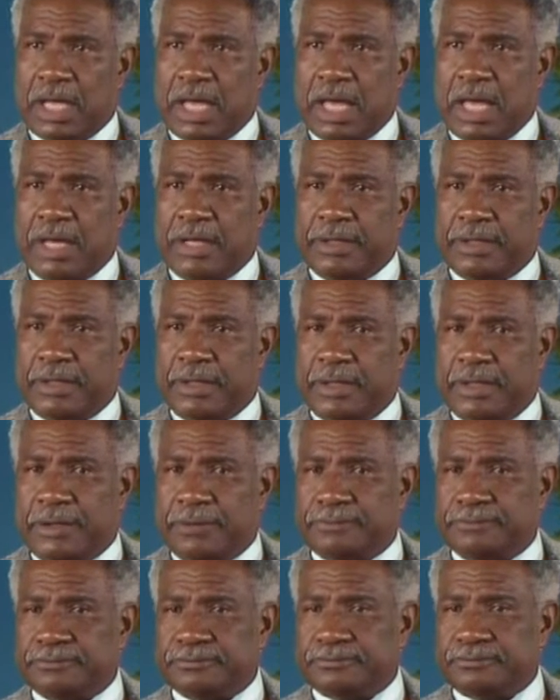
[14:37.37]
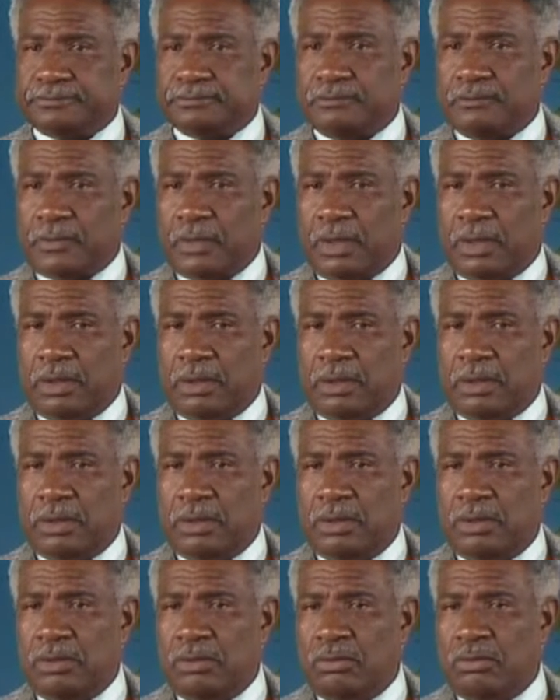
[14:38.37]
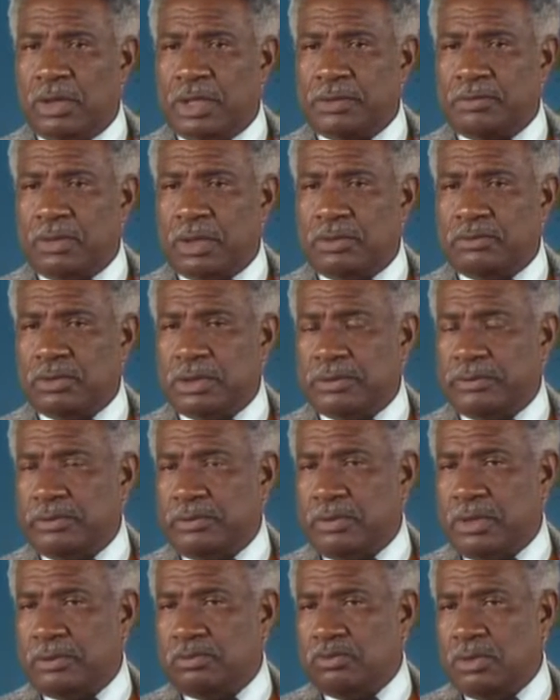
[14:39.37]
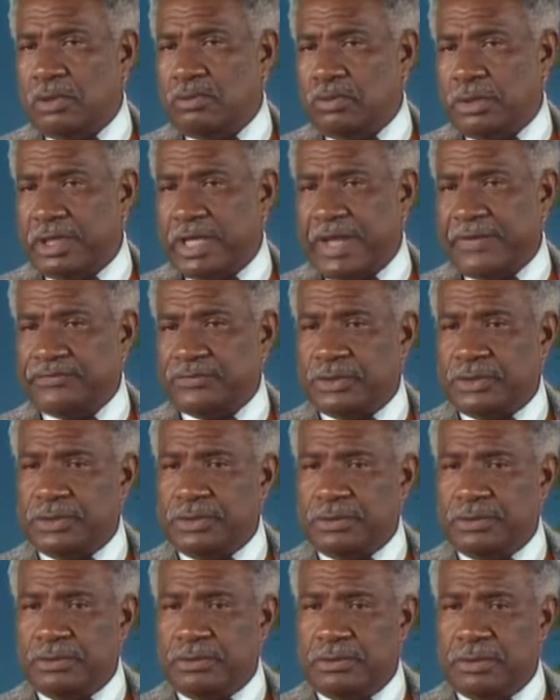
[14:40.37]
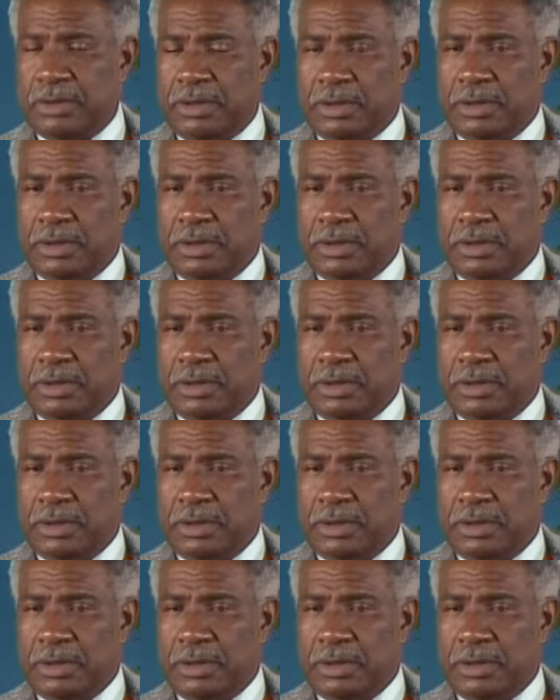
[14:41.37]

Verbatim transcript: And uh, what, what, one, what one would have to do